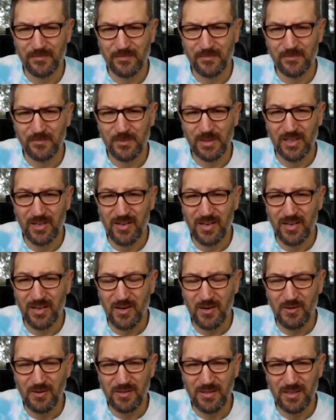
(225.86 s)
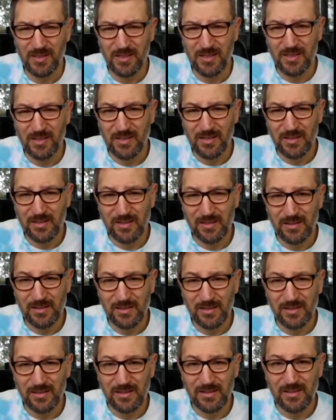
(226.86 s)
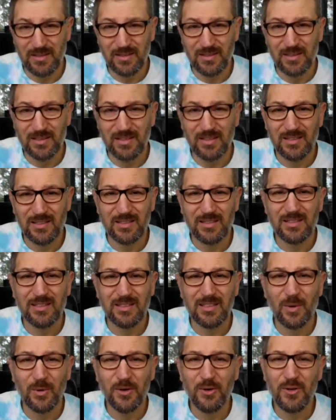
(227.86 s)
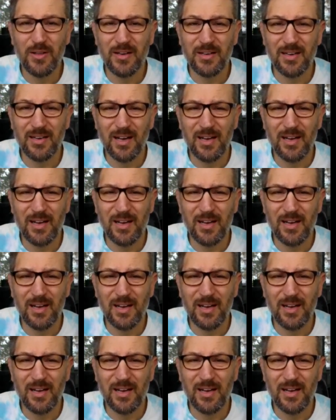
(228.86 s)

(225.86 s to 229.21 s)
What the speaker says: But there you go. I wonder who that guy